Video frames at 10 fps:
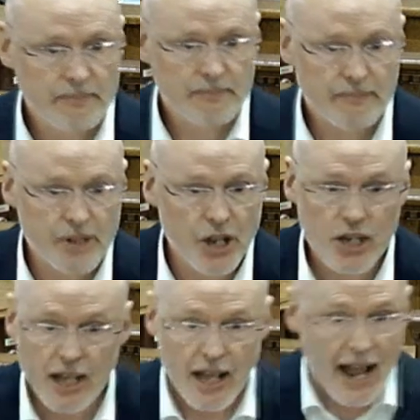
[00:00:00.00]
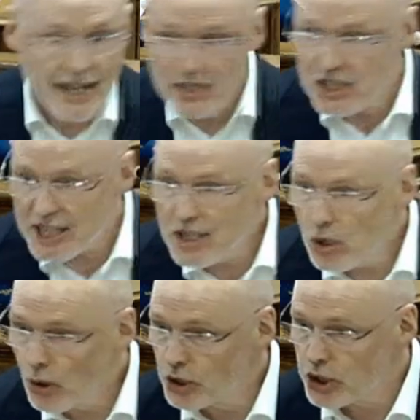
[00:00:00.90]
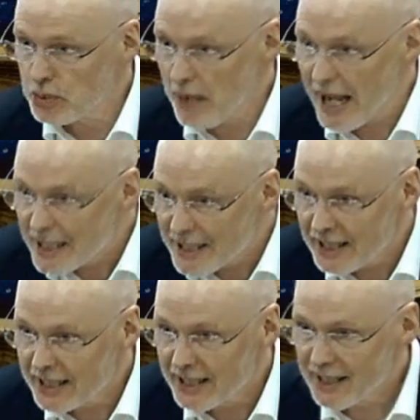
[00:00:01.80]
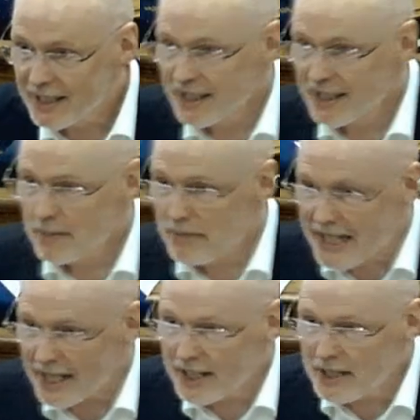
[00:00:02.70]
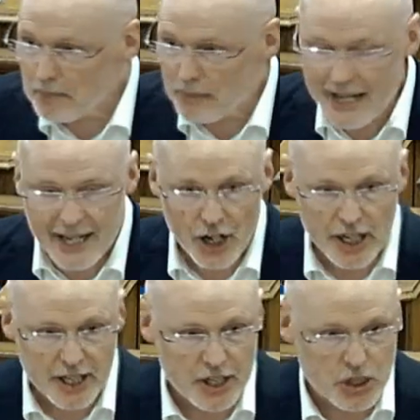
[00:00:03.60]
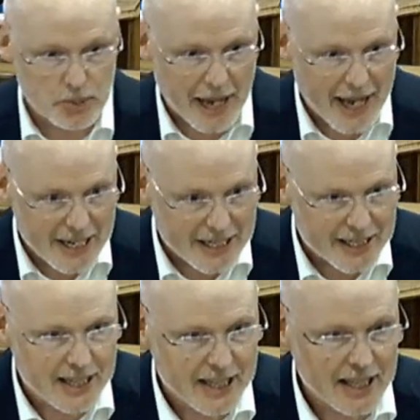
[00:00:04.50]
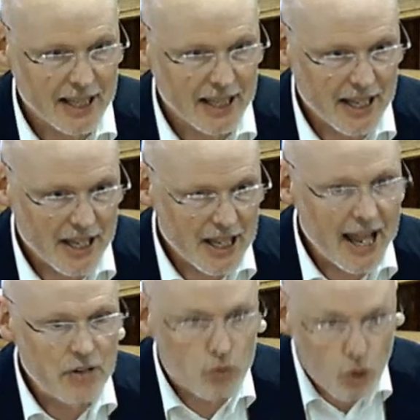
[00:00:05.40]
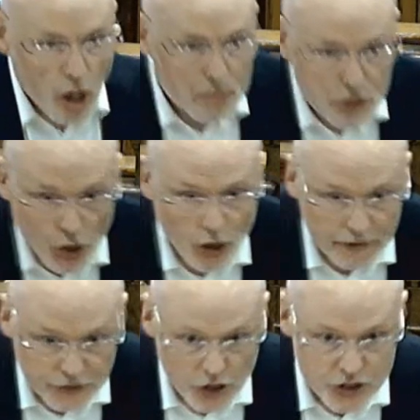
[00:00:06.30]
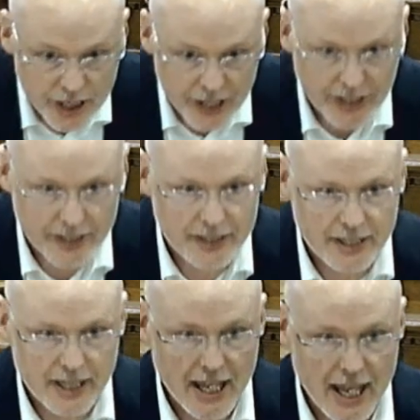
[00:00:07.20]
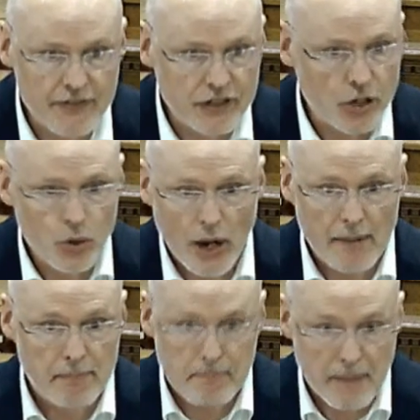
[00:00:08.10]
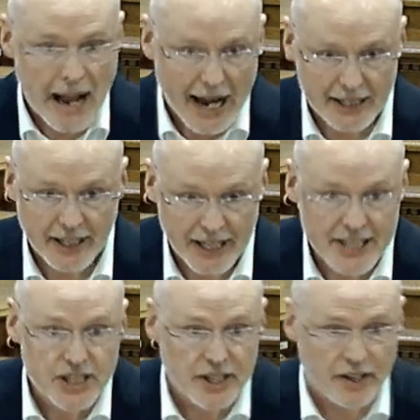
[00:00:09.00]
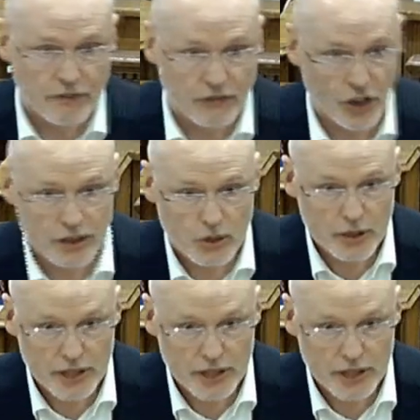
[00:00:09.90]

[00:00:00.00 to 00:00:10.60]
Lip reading: Now, I can see you all smiling, beginning to break out into smiles. It rubs off, doesn't it? Even though I'm acting an idiot at the front, going,